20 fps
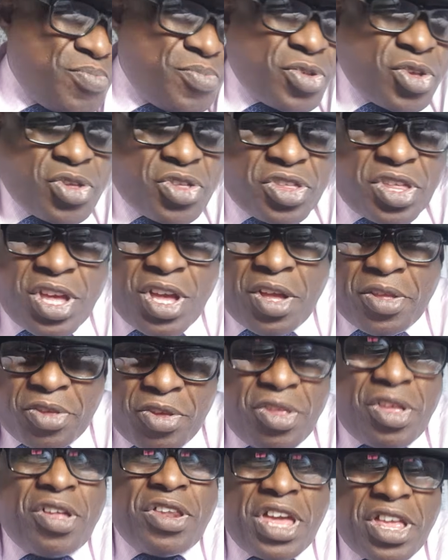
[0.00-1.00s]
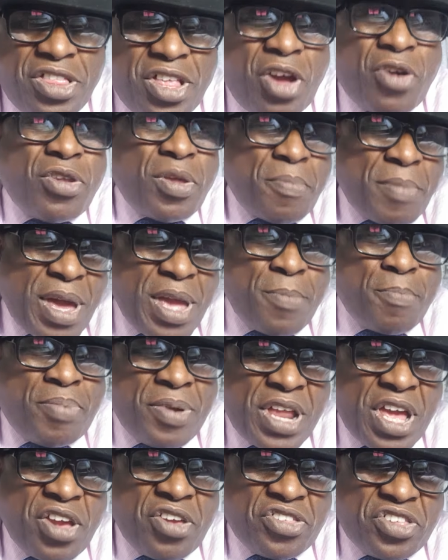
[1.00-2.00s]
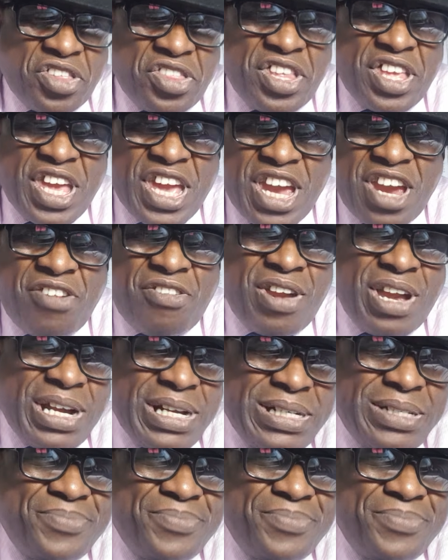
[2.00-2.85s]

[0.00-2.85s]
See, you know, they know the main players in the area.